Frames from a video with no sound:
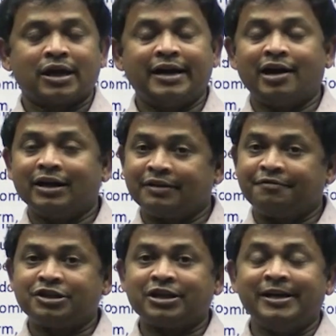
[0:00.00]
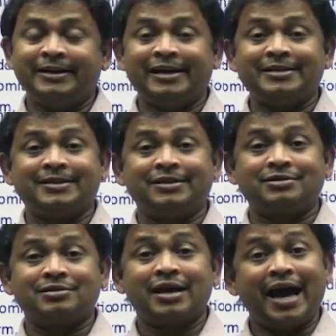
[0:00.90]
and artificial
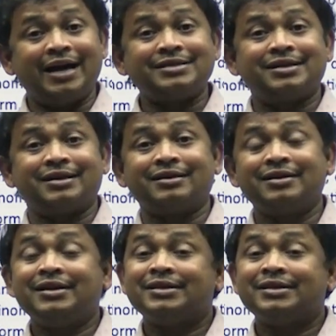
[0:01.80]
intelligence as a